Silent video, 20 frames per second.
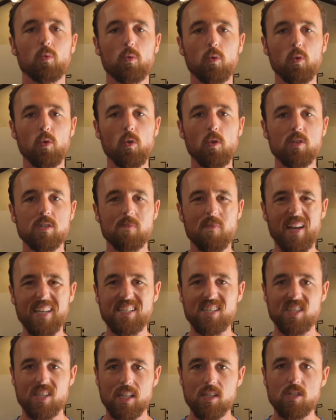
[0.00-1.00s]
rules, my
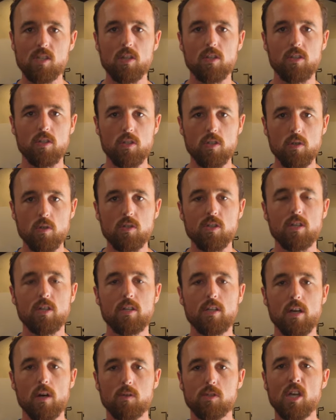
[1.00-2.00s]
six do's
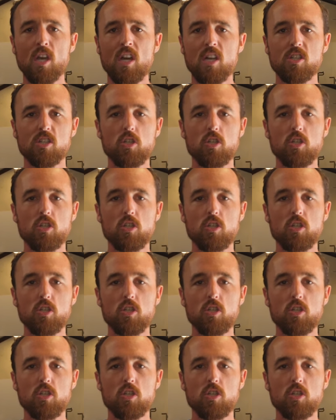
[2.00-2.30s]
and don'ts,